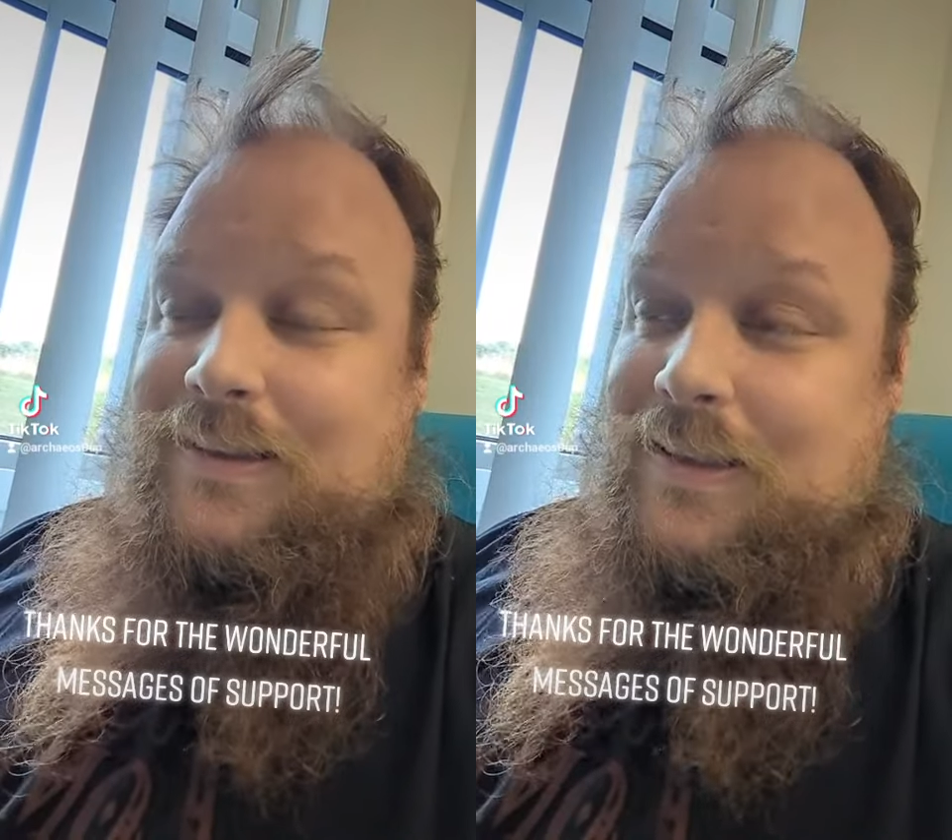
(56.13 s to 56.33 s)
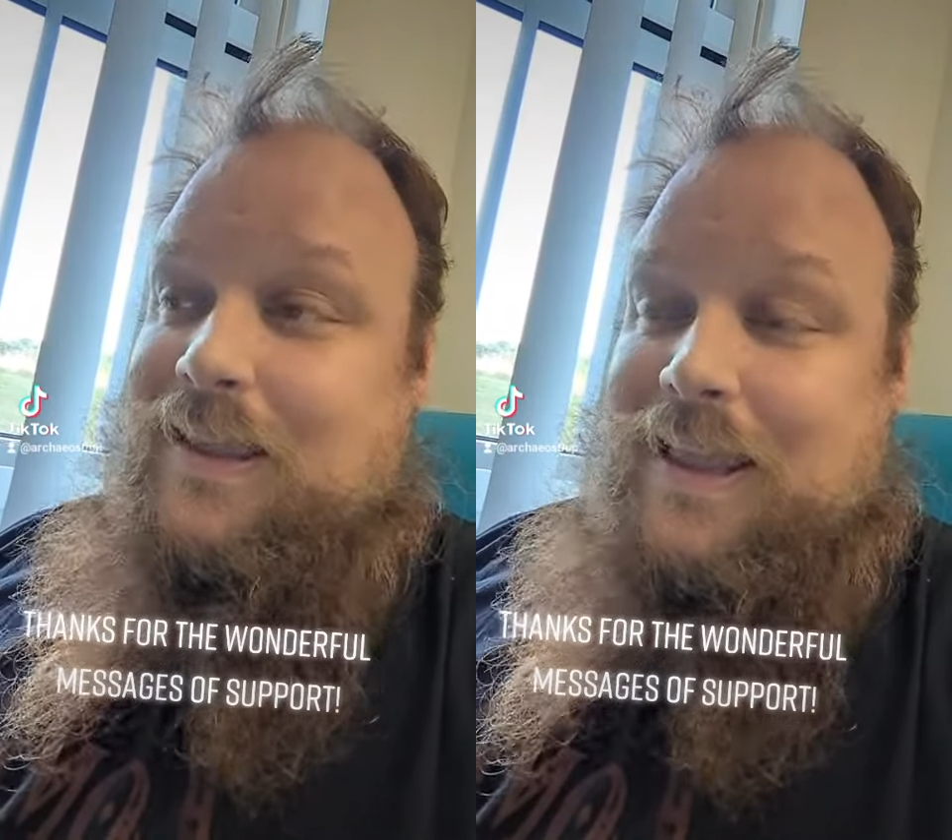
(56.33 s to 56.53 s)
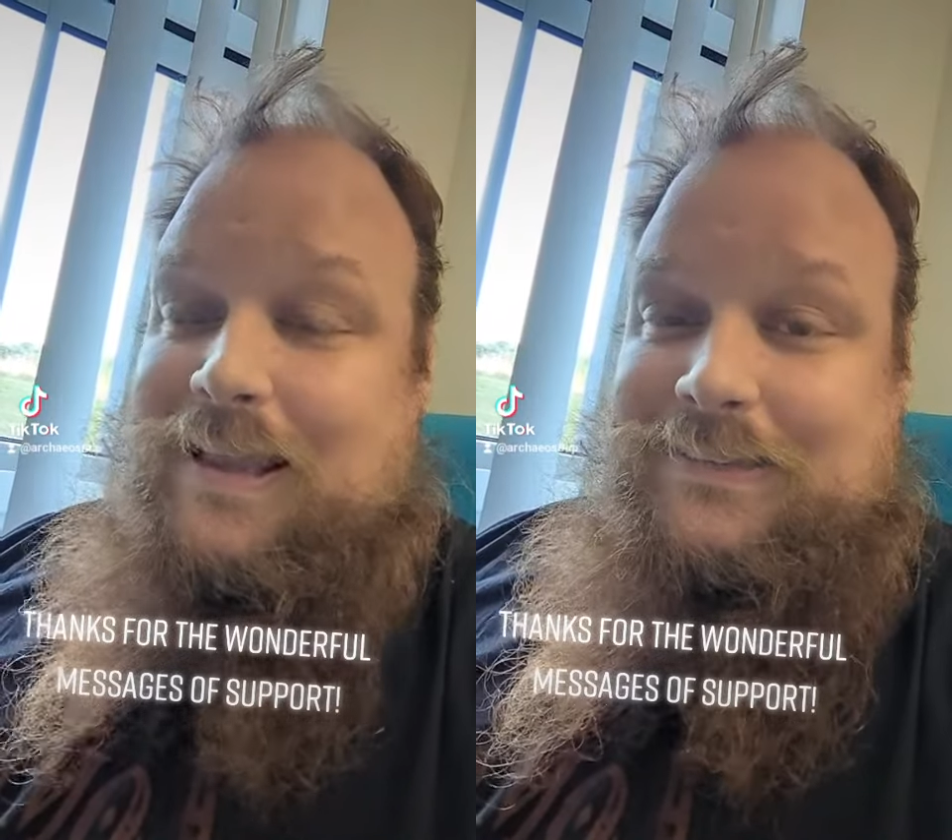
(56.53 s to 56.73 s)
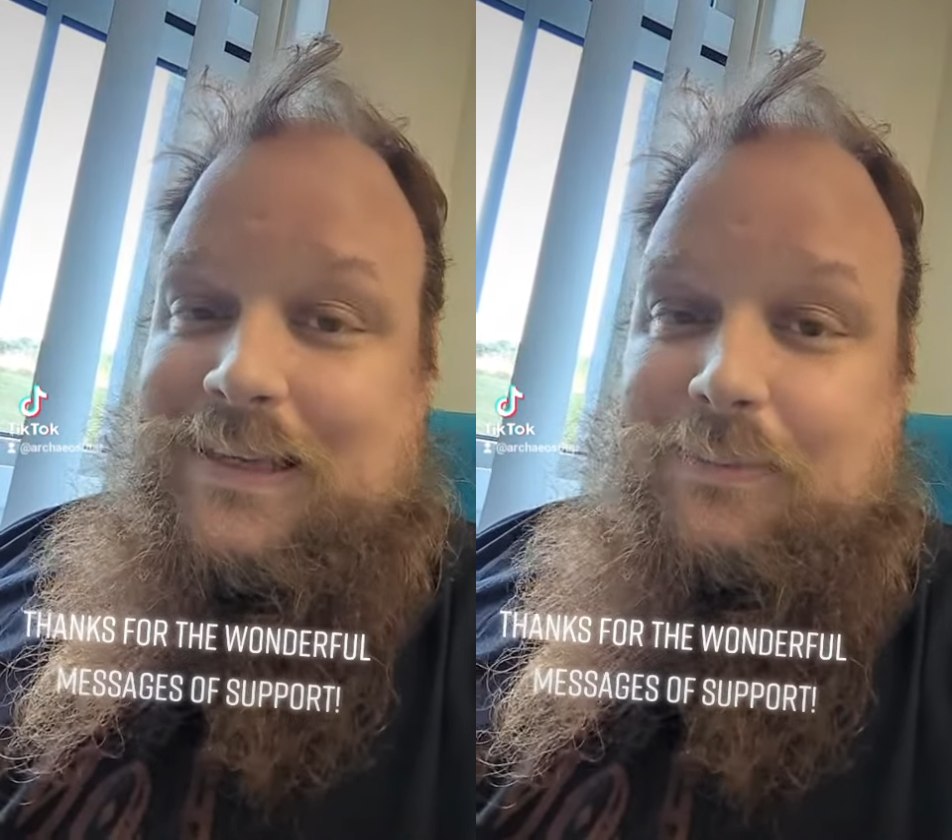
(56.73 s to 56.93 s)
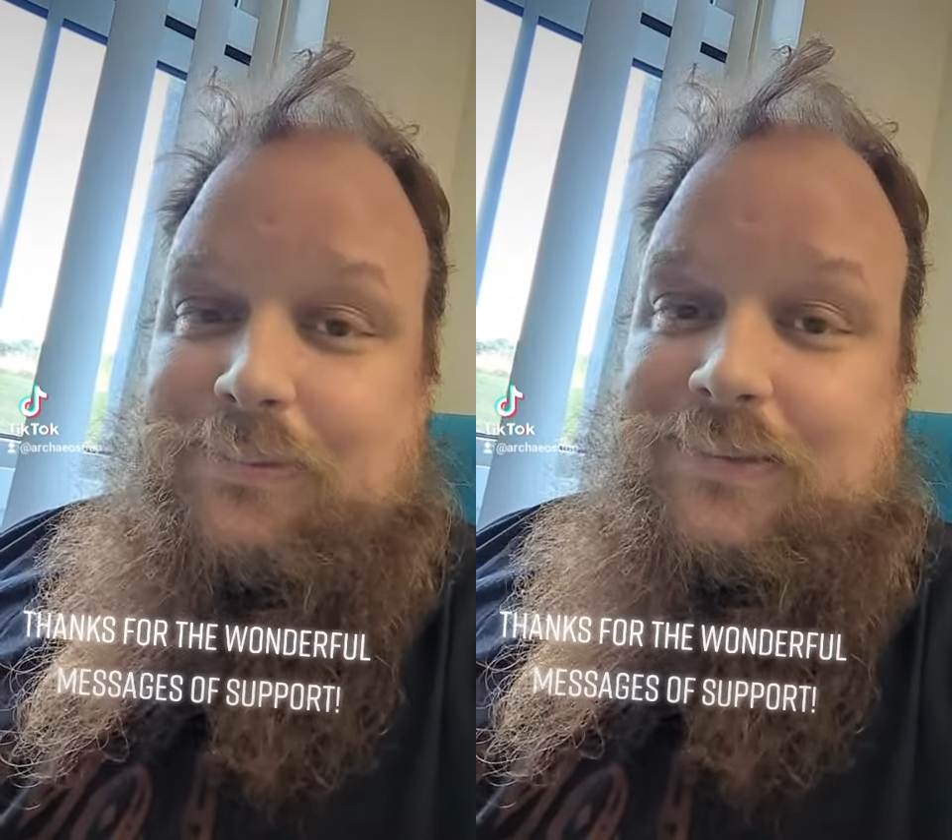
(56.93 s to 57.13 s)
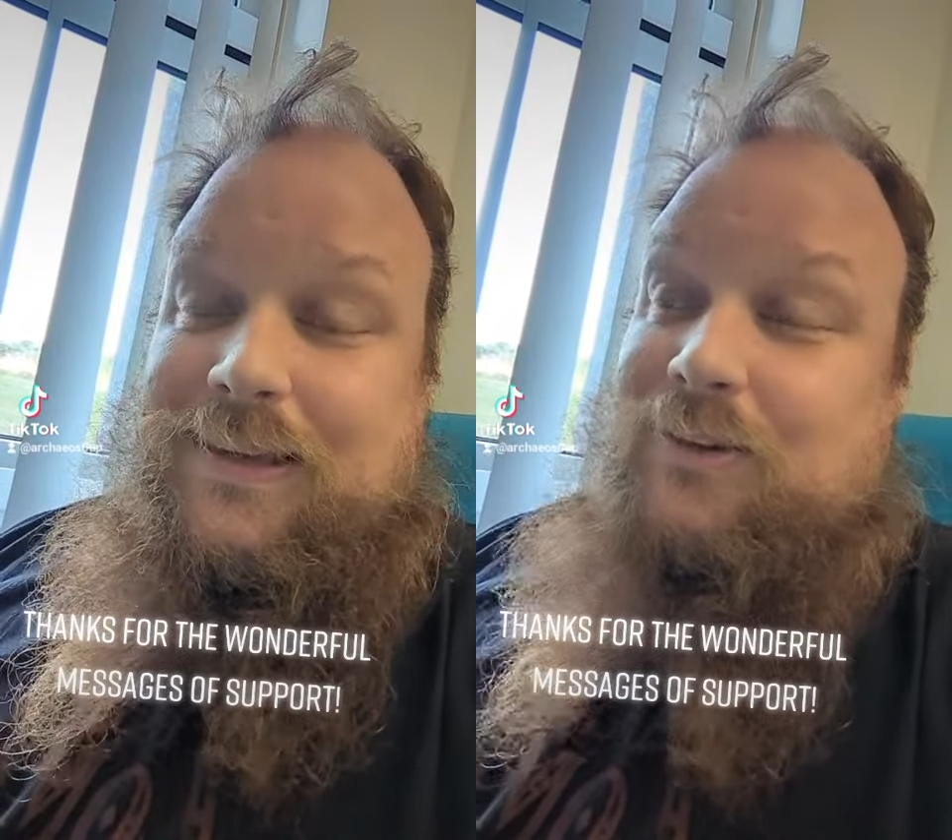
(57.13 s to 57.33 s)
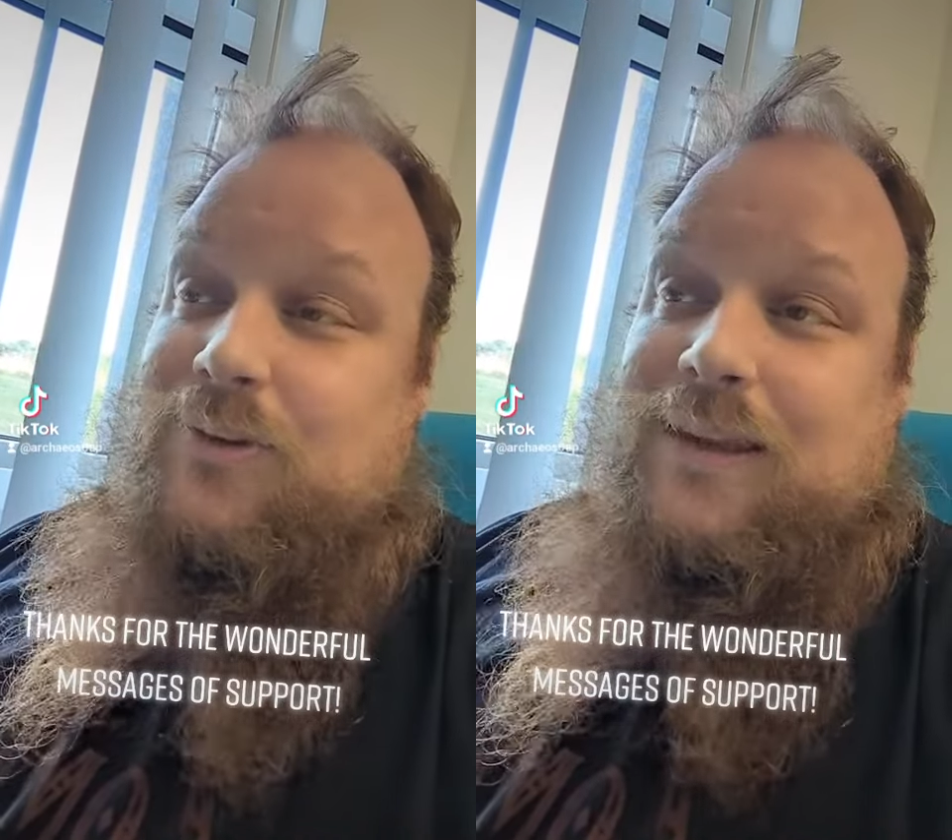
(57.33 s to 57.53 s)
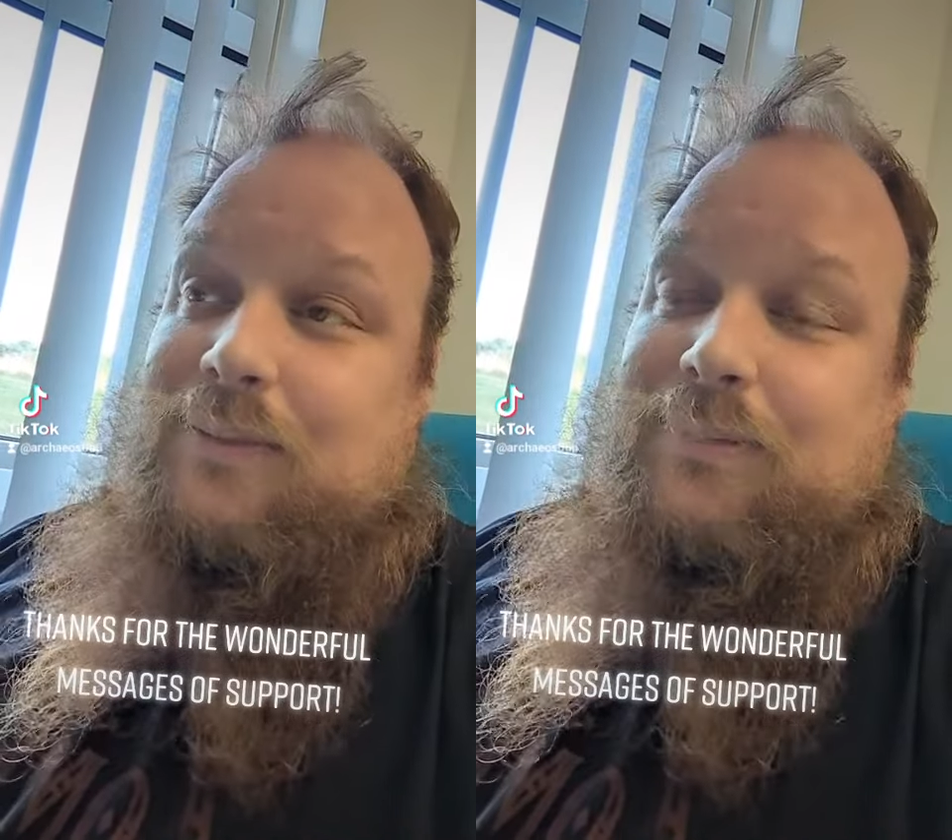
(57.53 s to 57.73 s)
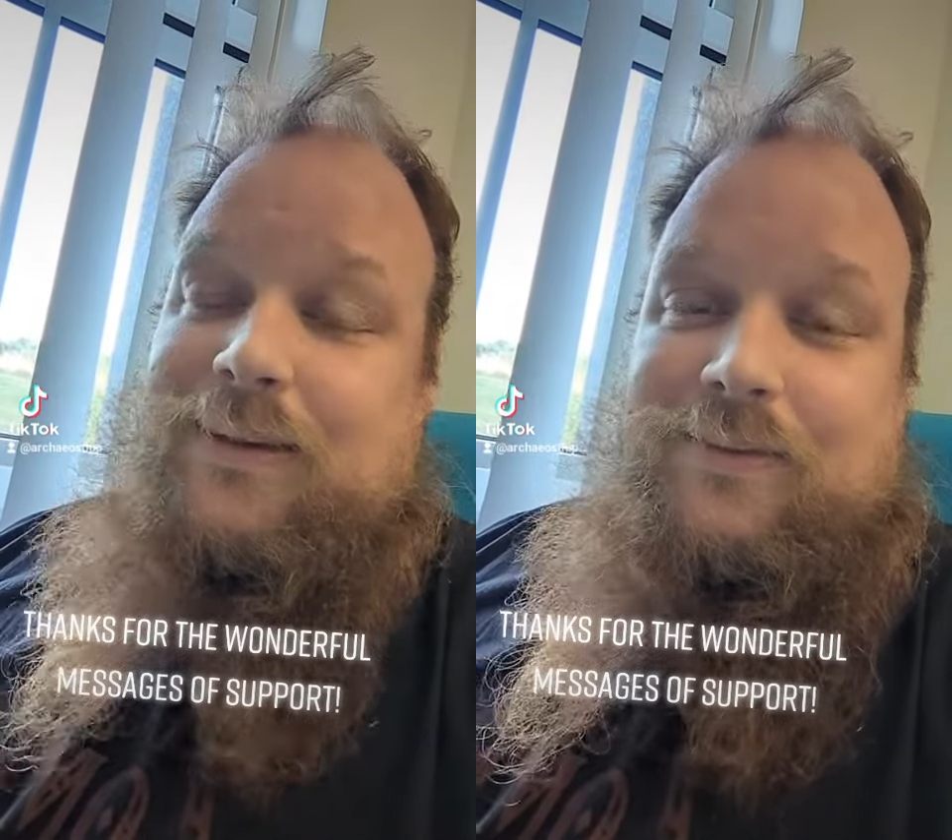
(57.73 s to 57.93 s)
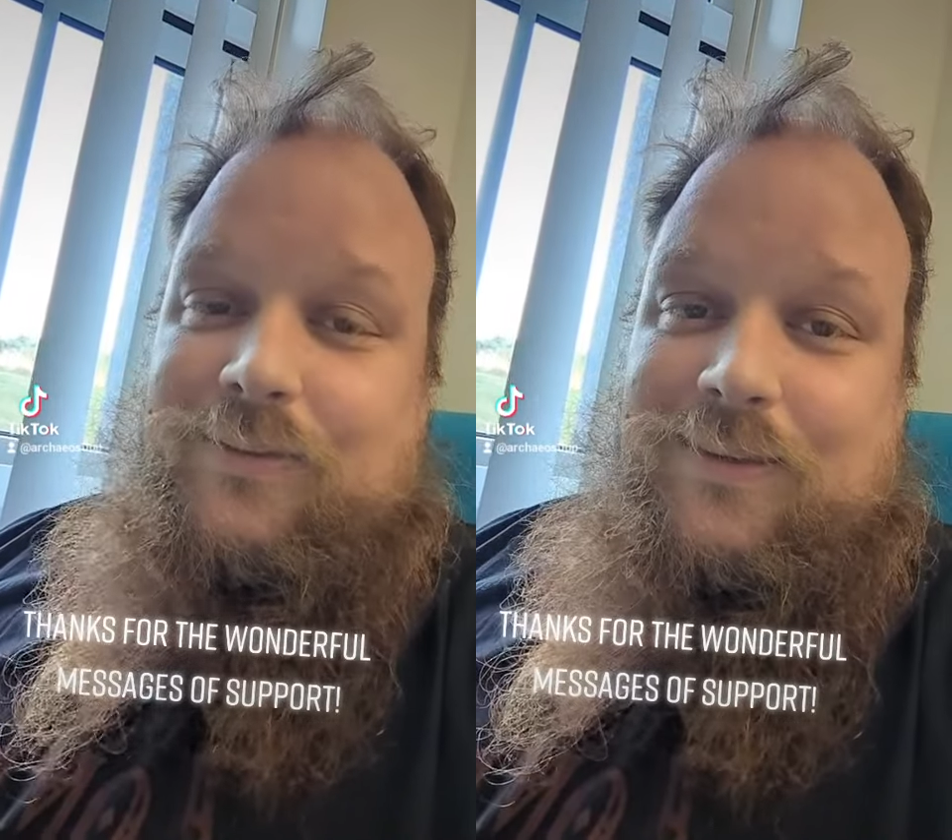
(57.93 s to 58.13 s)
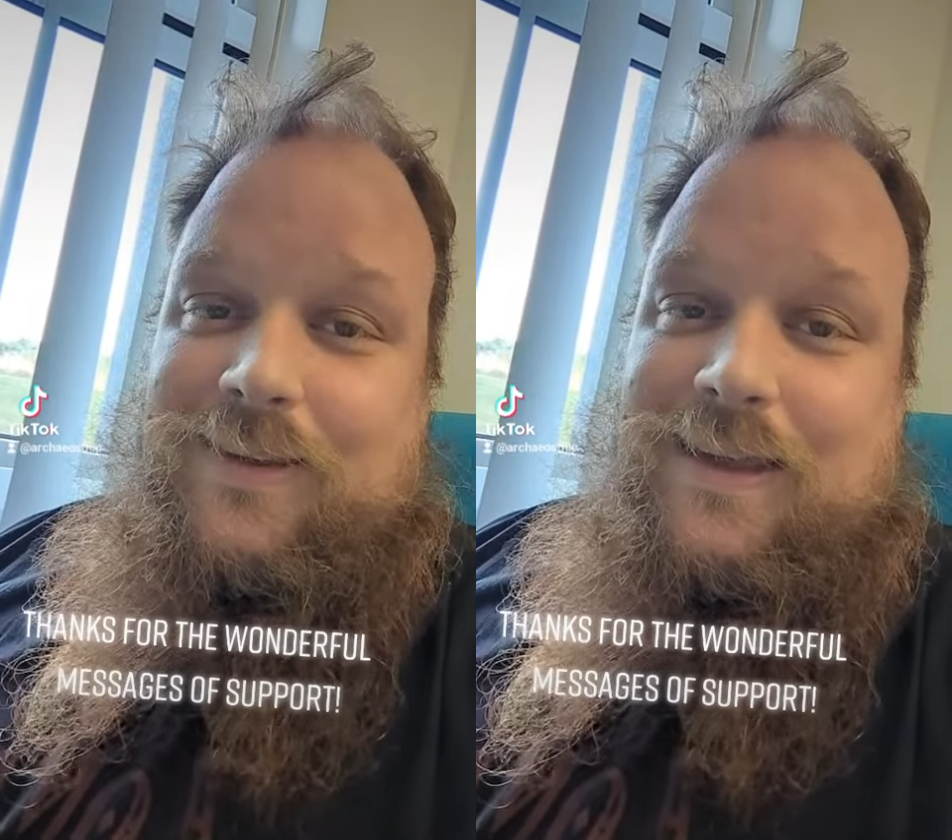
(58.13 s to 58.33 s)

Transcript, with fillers: It can happen. It can also happen after